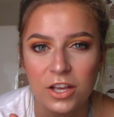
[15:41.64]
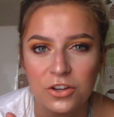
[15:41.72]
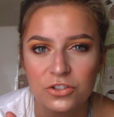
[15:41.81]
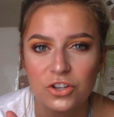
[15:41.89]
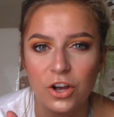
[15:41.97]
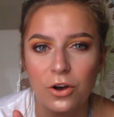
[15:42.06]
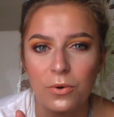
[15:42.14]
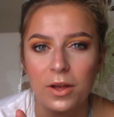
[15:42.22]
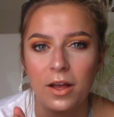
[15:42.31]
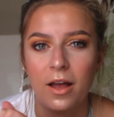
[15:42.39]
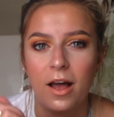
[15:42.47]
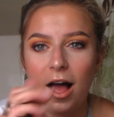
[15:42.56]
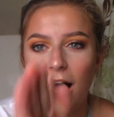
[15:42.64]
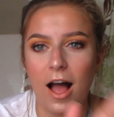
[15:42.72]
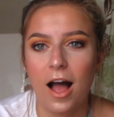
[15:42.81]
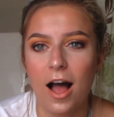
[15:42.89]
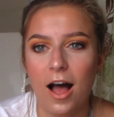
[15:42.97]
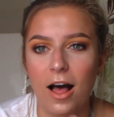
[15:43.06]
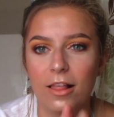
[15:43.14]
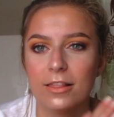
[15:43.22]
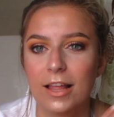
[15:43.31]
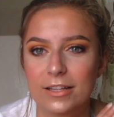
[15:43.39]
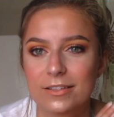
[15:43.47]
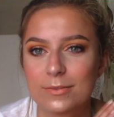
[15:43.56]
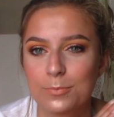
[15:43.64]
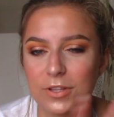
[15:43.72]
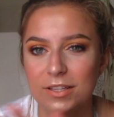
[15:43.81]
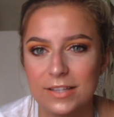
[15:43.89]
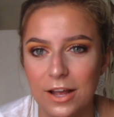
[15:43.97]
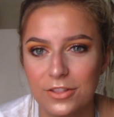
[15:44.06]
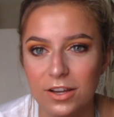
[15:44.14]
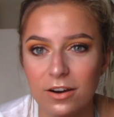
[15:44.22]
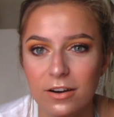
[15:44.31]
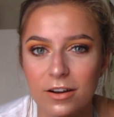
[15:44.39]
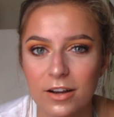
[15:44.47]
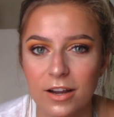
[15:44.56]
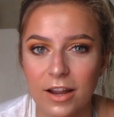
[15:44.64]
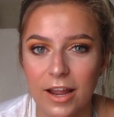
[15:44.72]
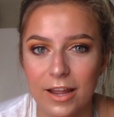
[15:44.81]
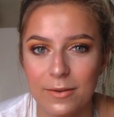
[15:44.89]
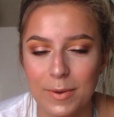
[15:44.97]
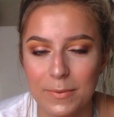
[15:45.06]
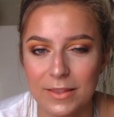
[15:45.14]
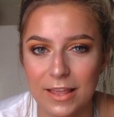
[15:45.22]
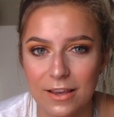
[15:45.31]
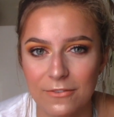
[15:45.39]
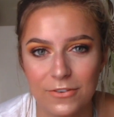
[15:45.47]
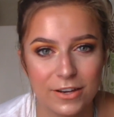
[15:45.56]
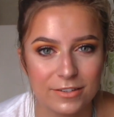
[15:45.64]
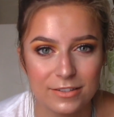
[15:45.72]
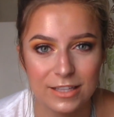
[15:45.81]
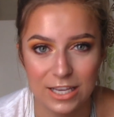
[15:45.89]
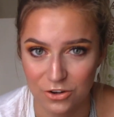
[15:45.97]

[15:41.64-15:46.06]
So let's put this out there and maybe they can fix the